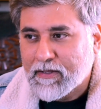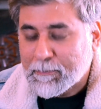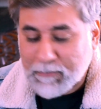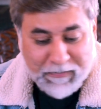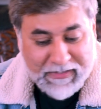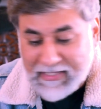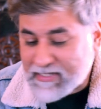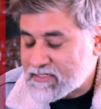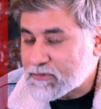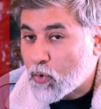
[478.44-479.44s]

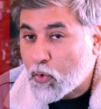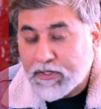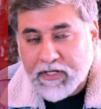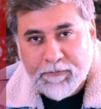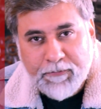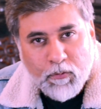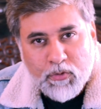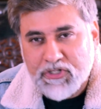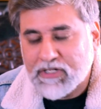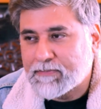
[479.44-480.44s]
There's this whole
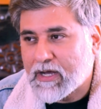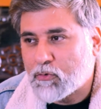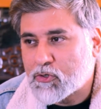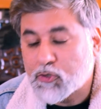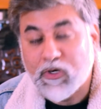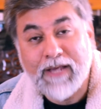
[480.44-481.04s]
confusion about, should I